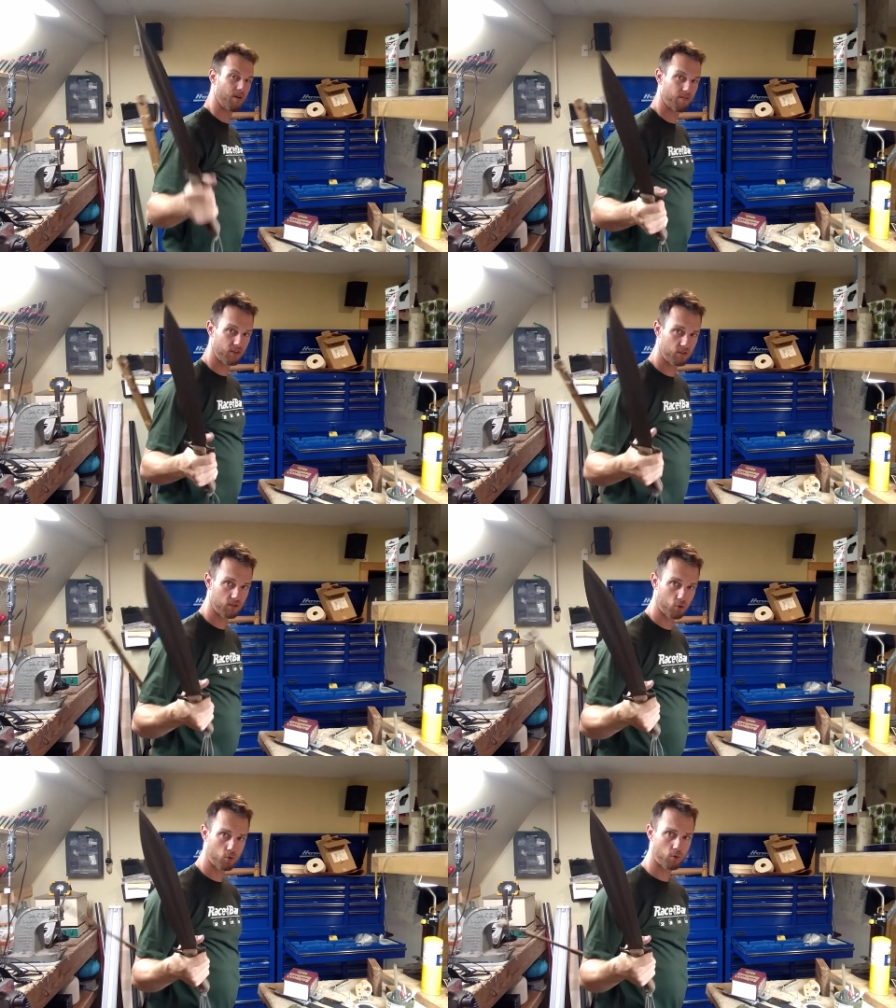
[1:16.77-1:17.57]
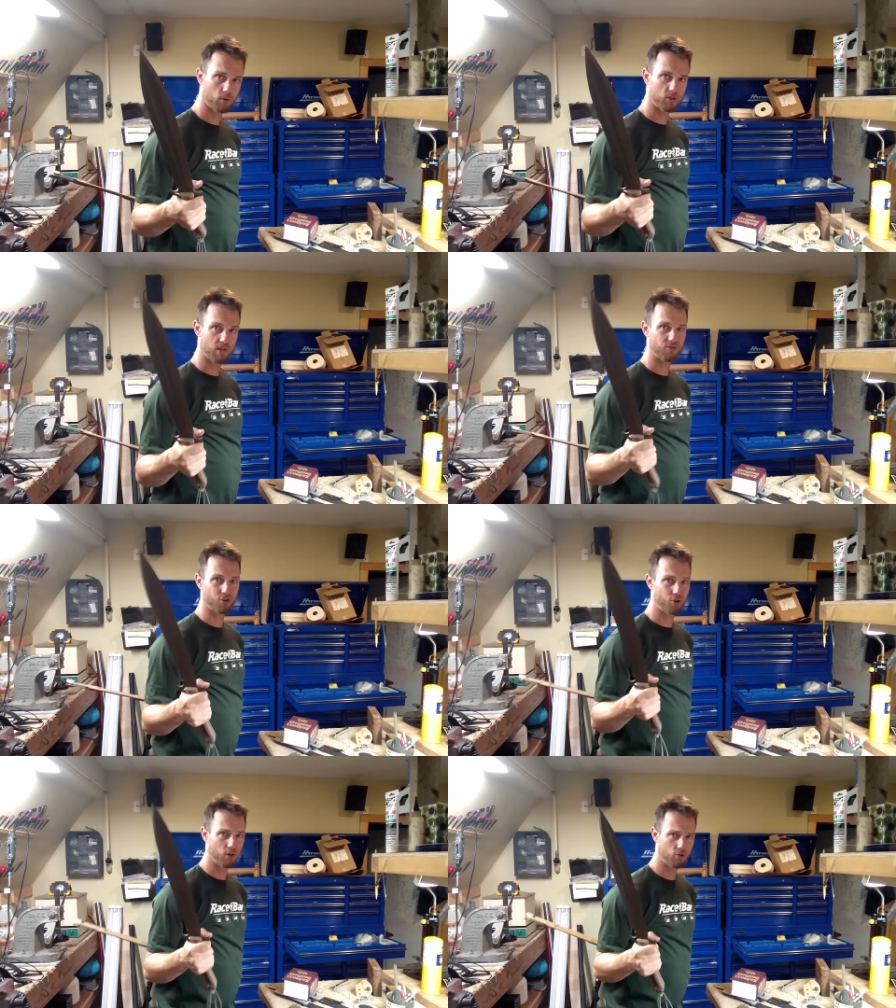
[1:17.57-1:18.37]
This is a critter sheath, so
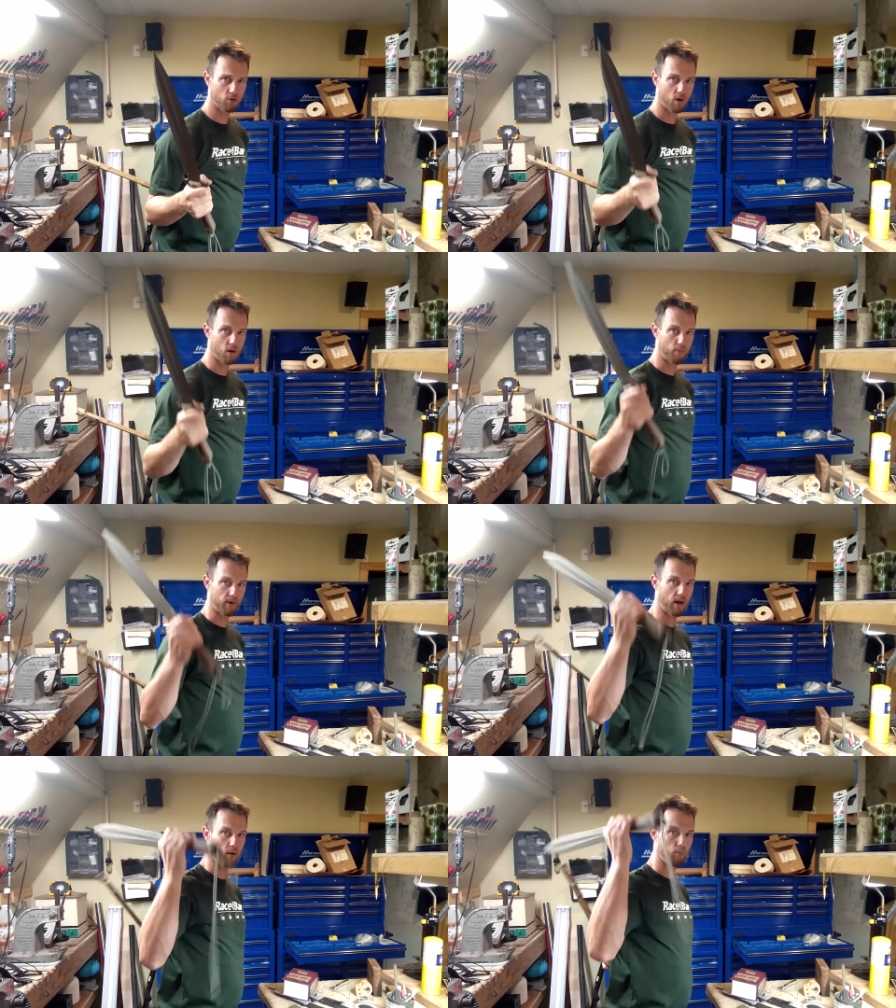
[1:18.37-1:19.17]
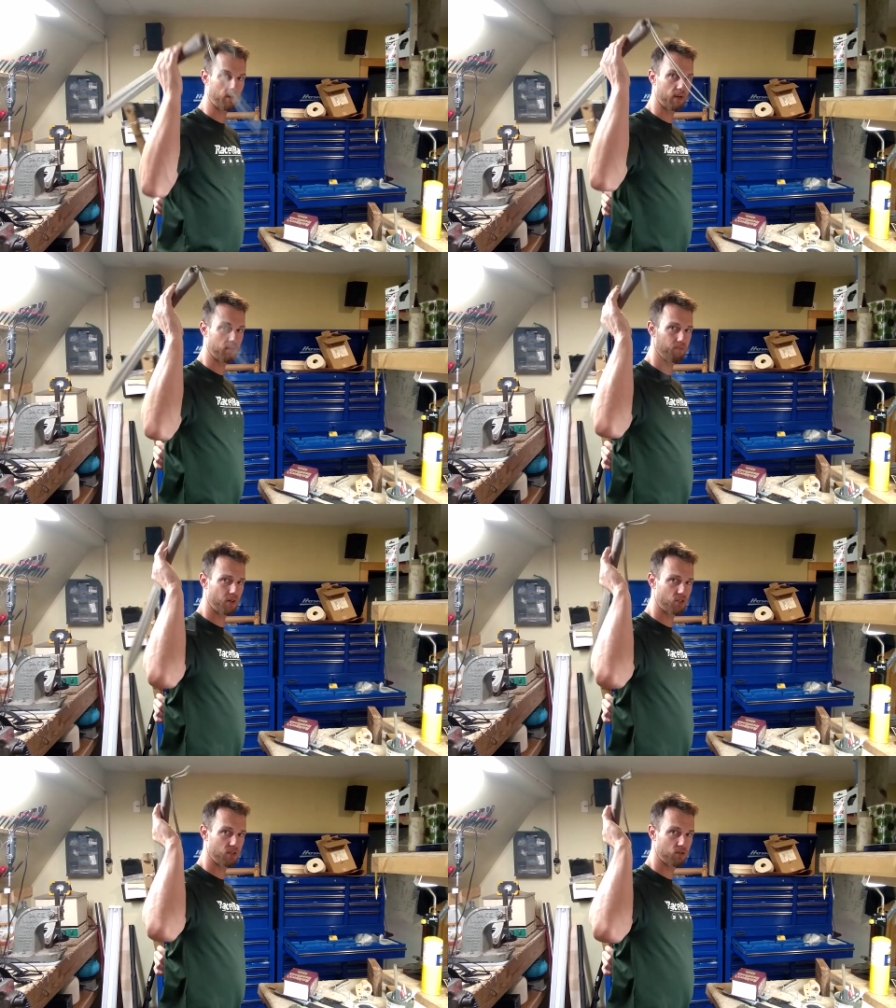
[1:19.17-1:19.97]
you could draw it up and out, but it's
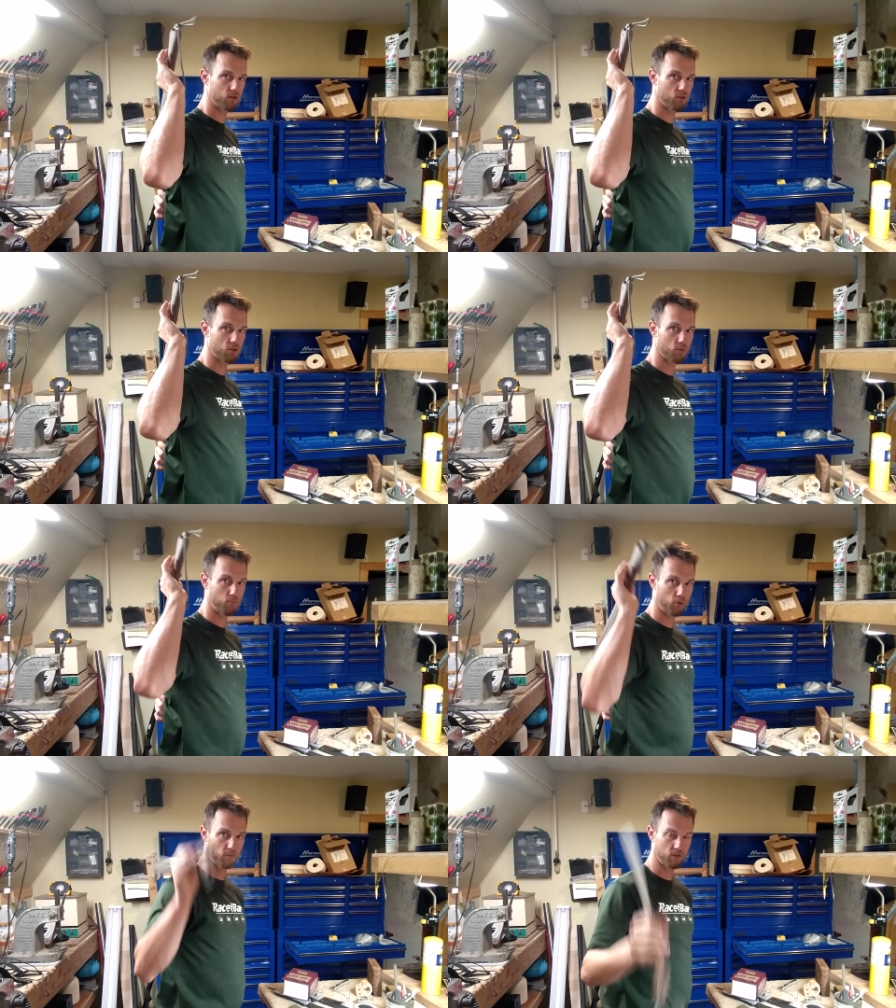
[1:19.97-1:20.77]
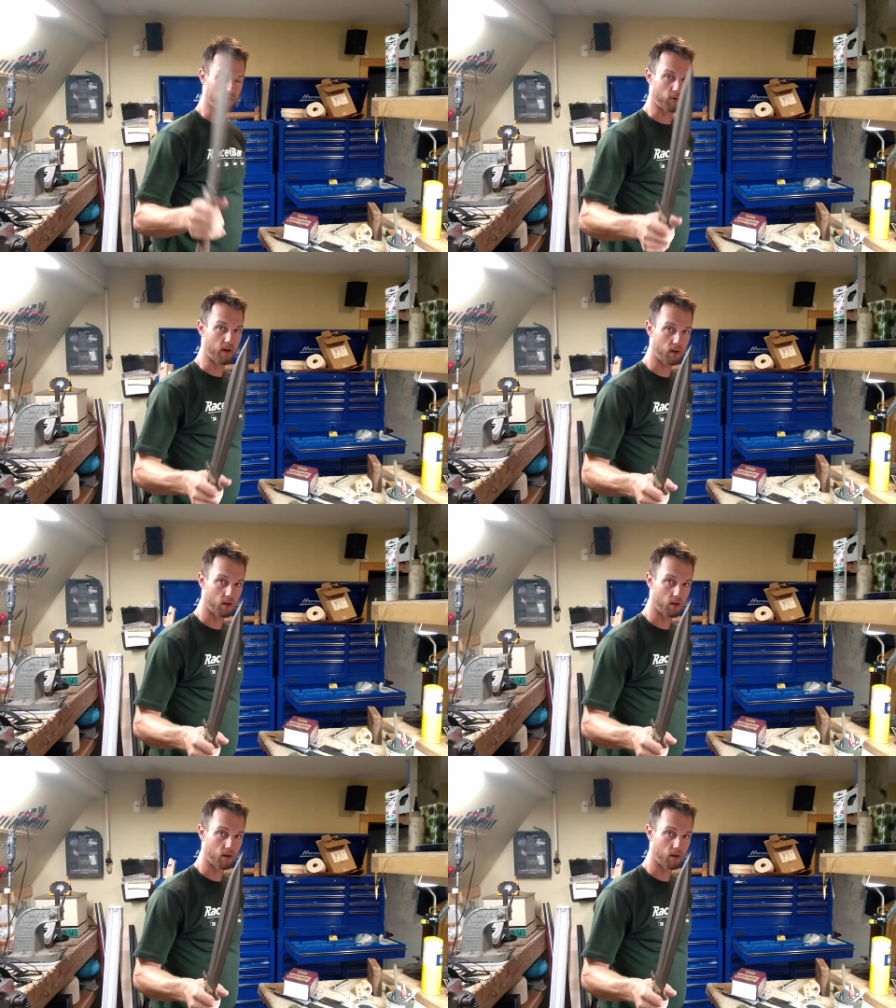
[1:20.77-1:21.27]
much easier to just pull this way